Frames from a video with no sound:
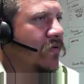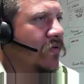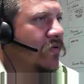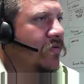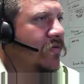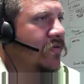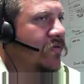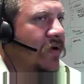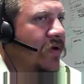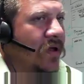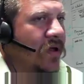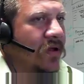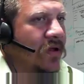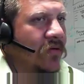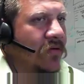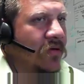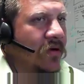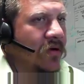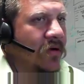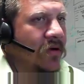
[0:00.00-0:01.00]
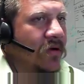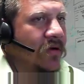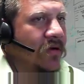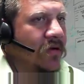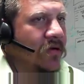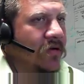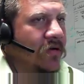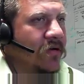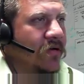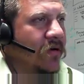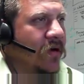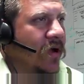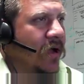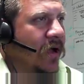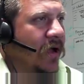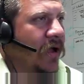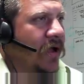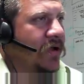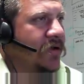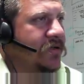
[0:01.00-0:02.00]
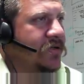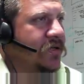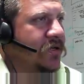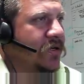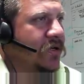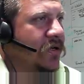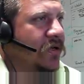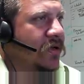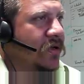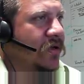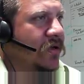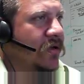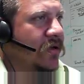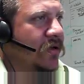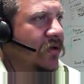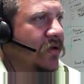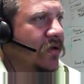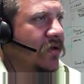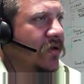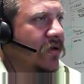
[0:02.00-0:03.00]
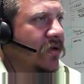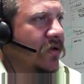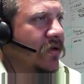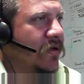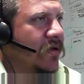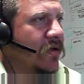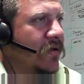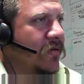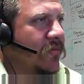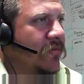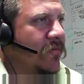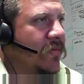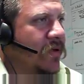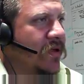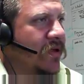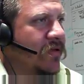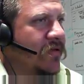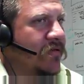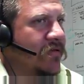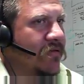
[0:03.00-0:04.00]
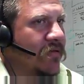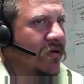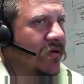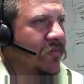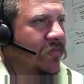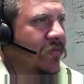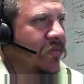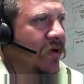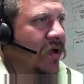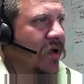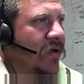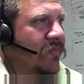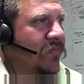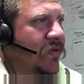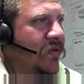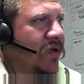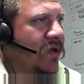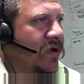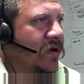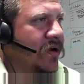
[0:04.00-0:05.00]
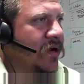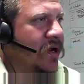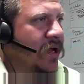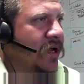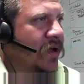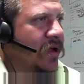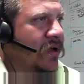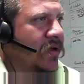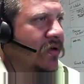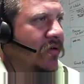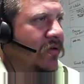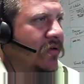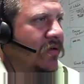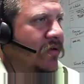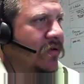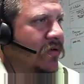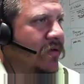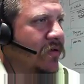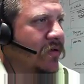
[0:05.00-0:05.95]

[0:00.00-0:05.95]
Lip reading: New follower. Crash. Main script bot. Player down.